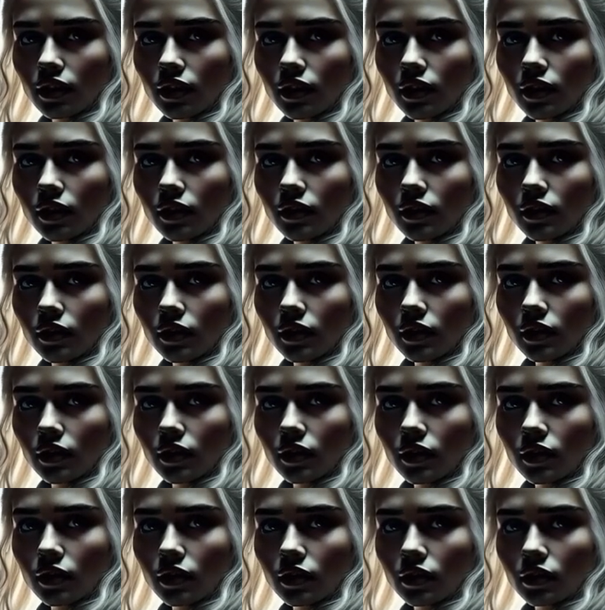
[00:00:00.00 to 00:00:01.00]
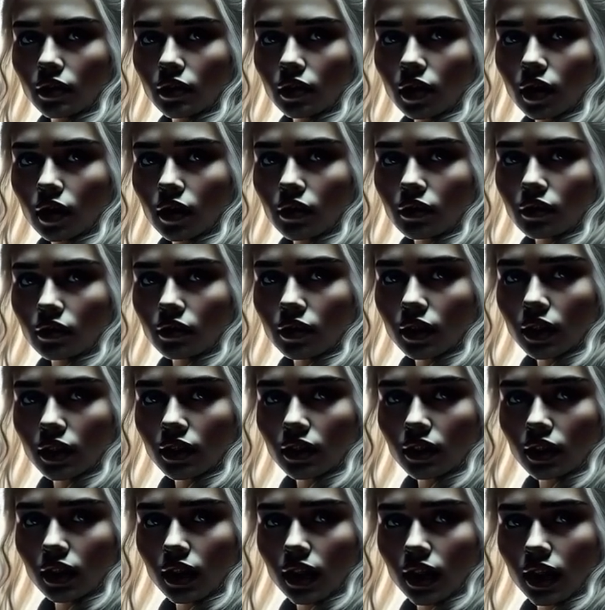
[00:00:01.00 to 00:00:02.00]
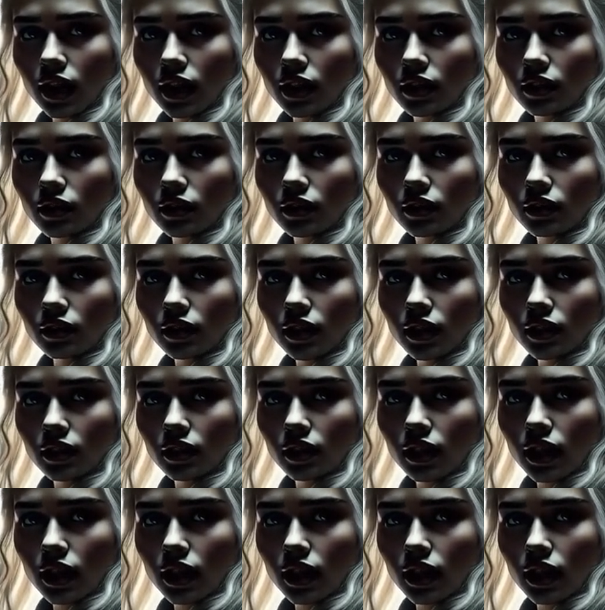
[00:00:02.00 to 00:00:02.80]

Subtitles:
and likely stage a very public execution.